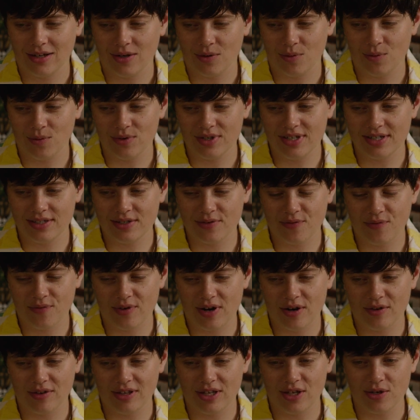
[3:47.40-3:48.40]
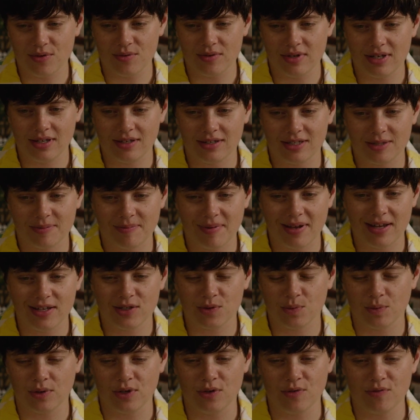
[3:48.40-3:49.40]
what is a fairly unique
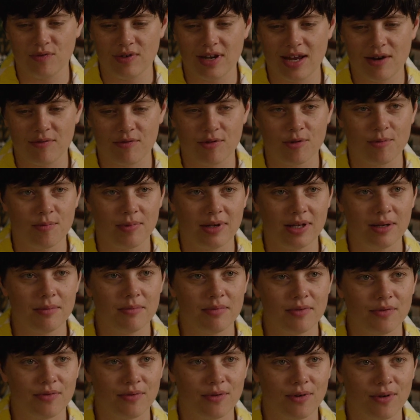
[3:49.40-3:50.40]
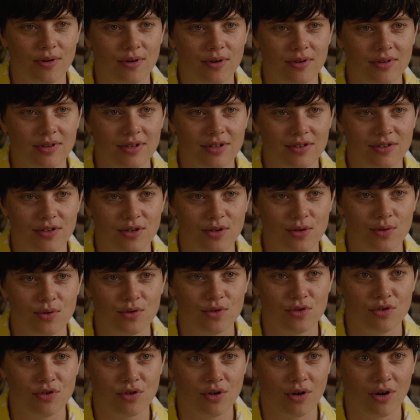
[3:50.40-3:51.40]
space when you've never been before. This
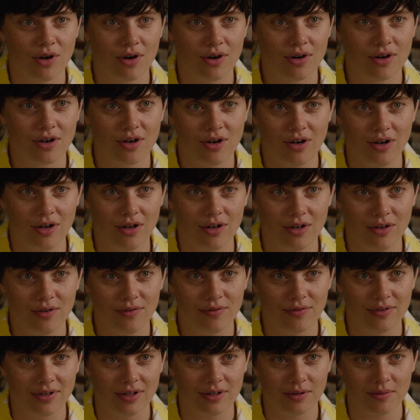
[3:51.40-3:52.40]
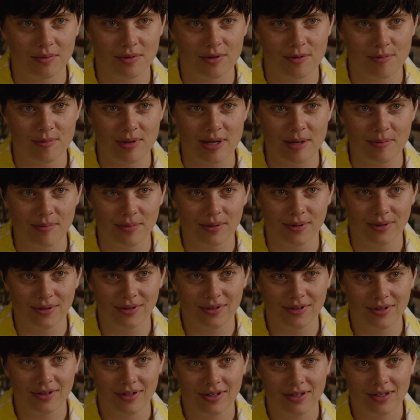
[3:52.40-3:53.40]
huge dark hall filled with
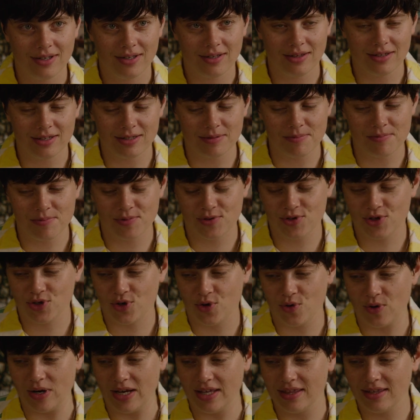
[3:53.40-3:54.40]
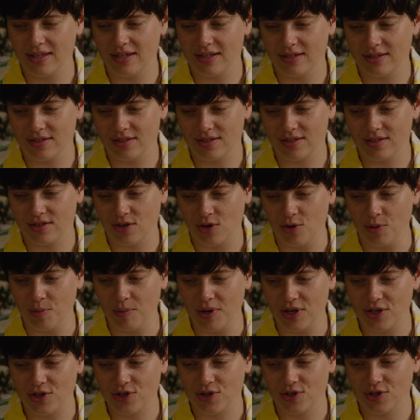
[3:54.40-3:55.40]
people, this screen that is so
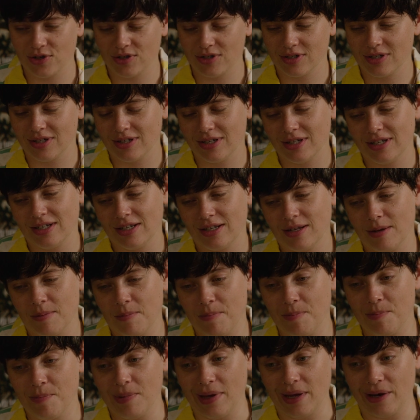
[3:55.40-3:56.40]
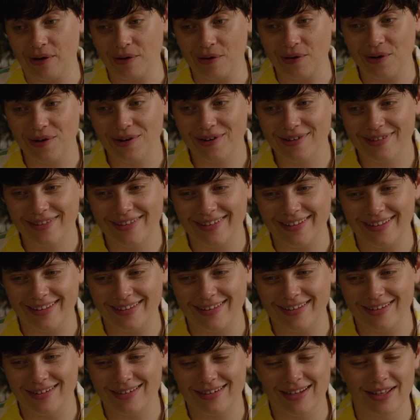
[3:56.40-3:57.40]
much bigger
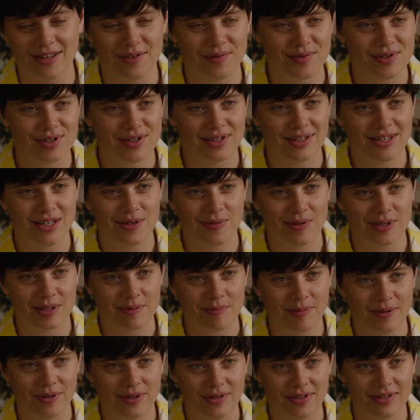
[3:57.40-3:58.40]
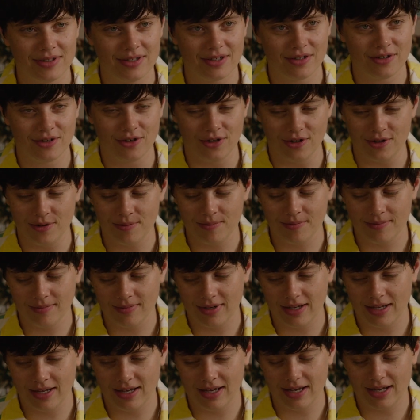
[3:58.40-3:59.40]
than the television that you experience at home.
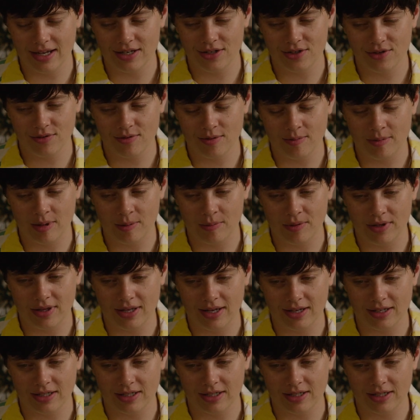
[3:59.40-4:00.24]
I do remember that